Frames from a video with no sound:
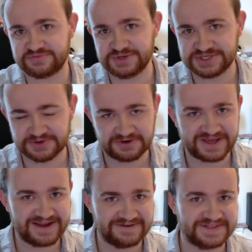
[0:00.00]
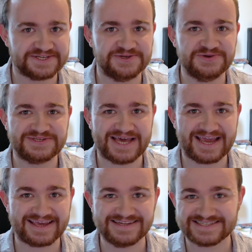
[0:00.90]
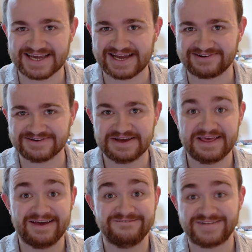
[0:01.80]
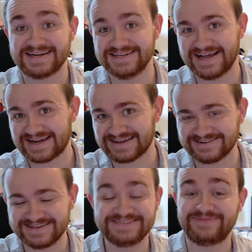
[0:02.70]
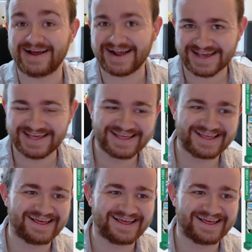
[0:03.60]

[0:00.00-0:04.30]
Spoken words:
have been talking and there's a new tech in town, Decken. He's back.